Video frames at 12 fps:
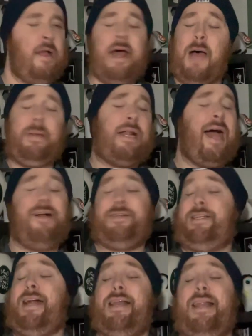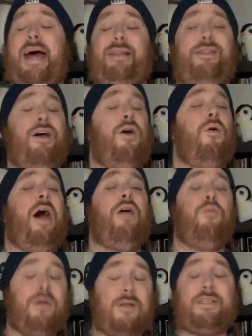I mean, outside of that, though, I
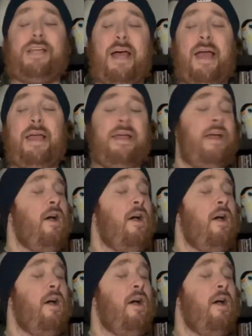will say,